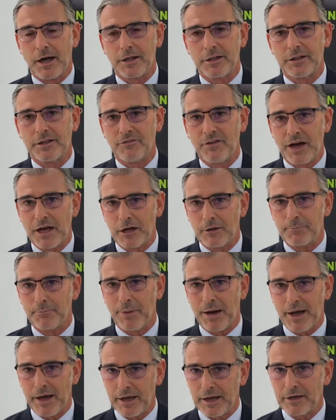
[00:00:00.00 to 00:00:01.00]
developed
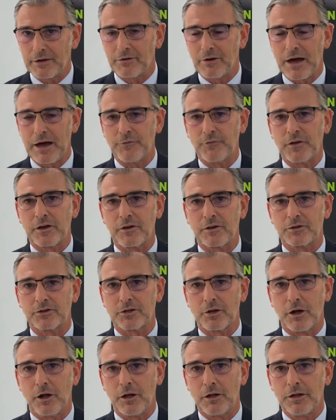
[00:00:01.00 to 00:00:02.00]
by
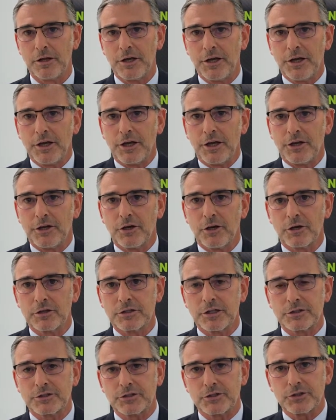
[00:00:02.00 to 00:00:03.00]
grafiKontrol in
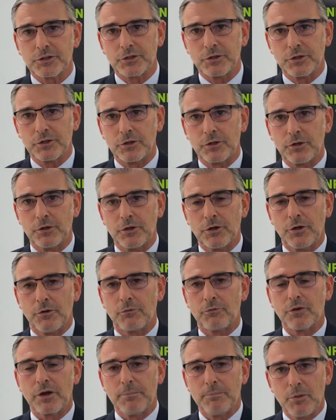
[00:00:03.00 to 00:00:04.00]
order to
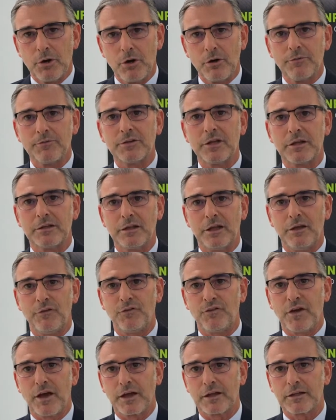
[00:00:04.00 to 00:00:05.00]
remove the
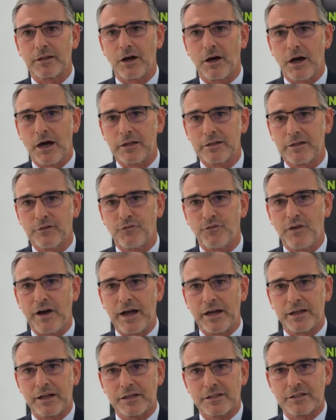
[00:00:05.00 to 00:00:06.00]
defect on the
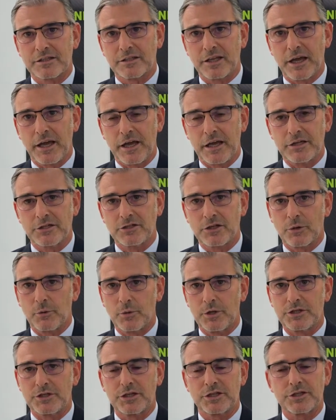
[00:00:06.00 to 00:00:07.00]
final stage,
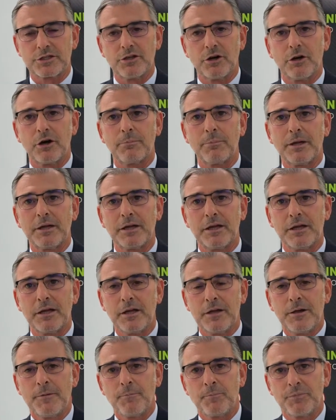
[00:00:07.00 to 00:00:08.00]
which is normally
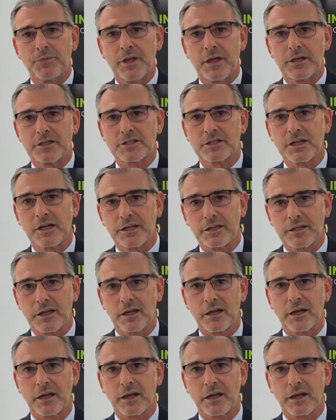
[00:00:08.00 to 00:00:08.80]
the slit and